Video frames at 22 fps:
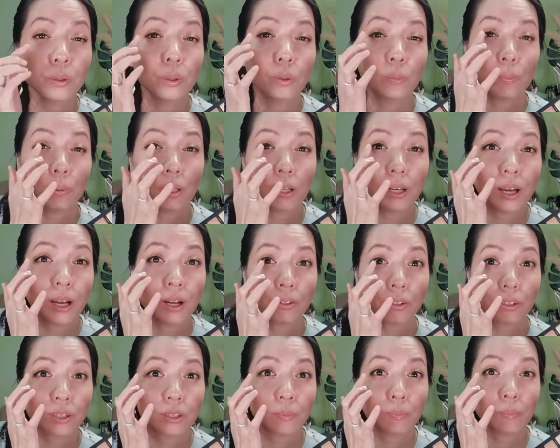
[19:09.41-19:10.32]
to blur
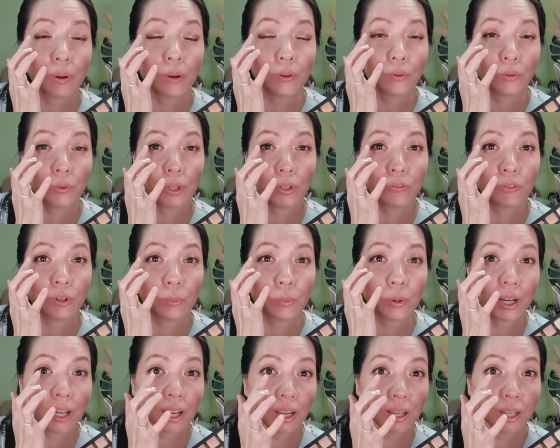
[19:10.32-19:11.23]
out the boundary from
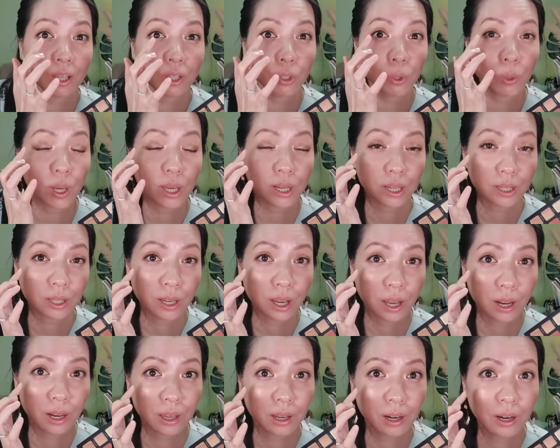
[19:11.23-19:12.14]
one color to another
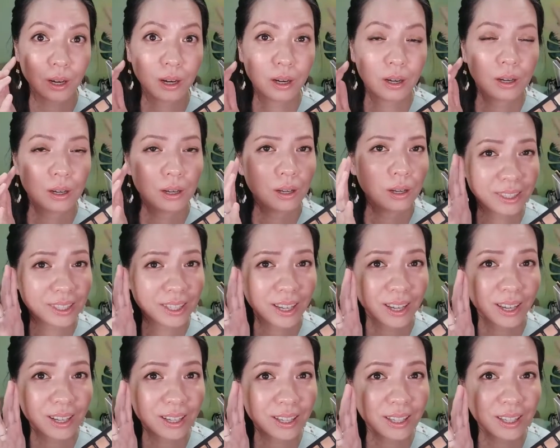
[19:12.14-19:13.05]
color, the
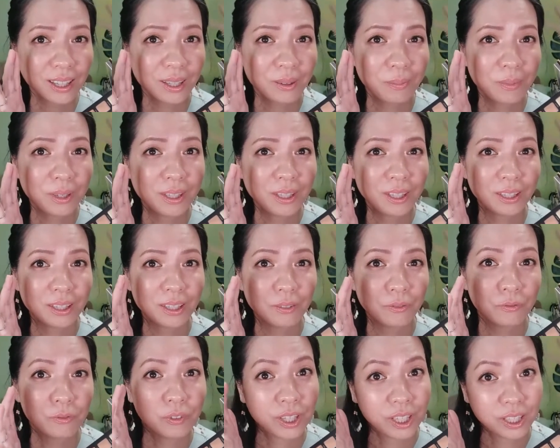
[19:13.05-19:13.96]
color
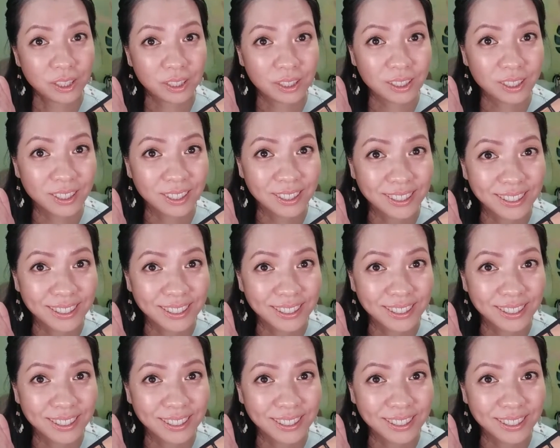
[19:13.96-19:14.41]
immediately faded.